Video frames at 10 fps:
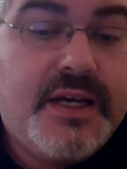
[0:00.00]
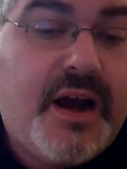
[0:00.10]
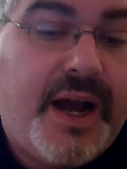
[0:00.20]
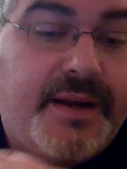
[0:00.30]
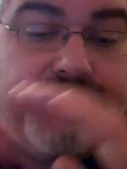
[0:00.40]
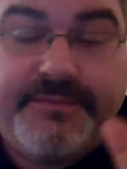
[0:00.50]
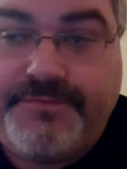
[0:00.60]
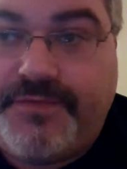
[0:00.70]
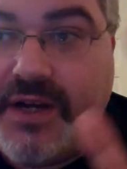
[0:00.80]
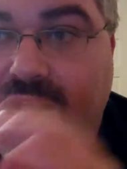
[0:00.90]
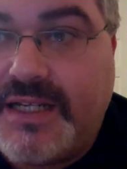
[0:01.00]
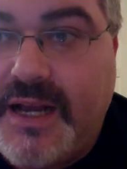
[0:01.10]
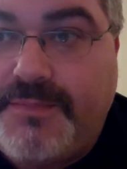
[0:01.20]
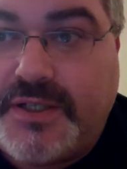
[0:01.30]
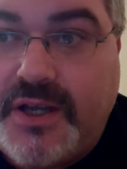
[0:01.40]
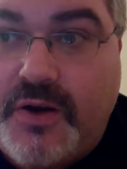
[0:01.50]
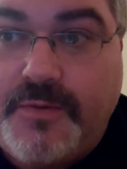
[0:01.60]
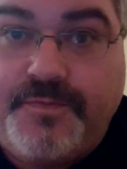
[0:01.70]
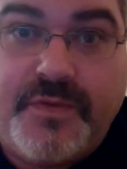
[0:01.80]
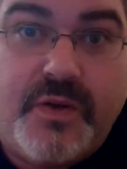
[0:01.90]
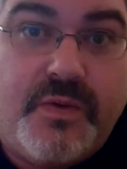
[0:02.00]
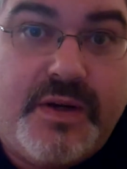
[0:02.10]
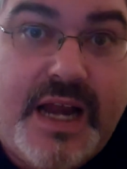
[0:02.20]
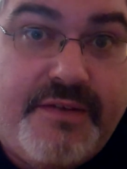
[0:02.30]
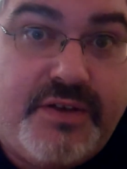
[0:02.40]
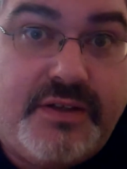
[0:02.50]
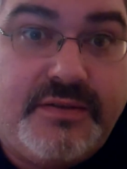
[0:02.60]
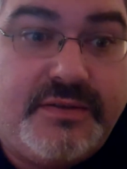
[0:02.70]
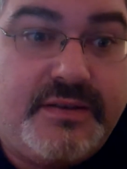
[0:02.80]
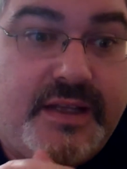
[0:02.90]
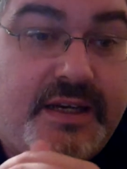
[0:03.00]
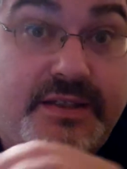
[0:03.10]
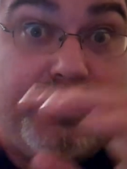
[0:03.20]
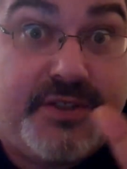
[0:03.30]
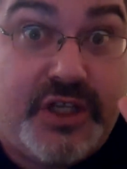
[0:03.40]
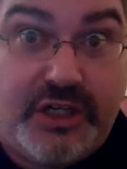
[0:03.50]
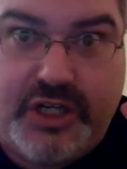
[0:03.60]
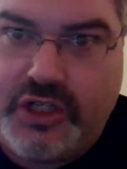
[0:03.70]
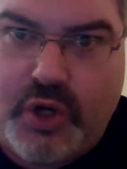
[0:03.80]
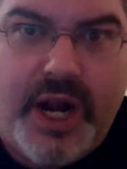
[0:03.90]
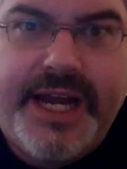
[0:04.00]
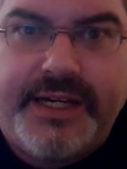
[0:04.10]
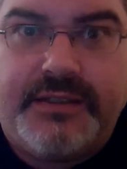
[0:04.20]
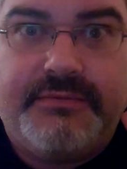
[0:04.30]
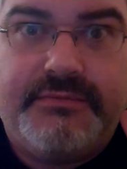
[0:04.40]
All right, for next episode, Neville, there's a there's a train